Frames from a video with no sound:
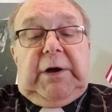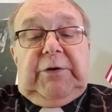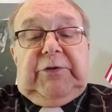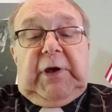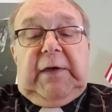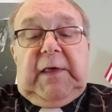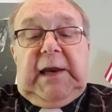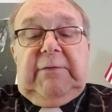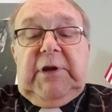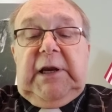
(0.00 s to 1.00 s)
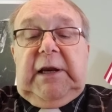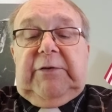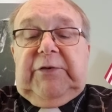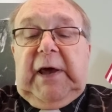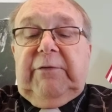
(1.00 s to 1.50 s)
could say that even in
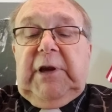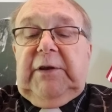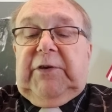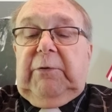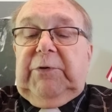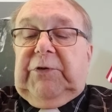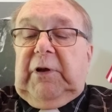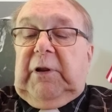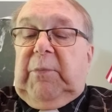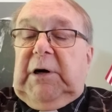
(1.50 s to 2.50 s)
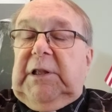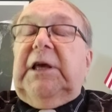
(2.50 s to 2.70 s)
his 70s, he was still among the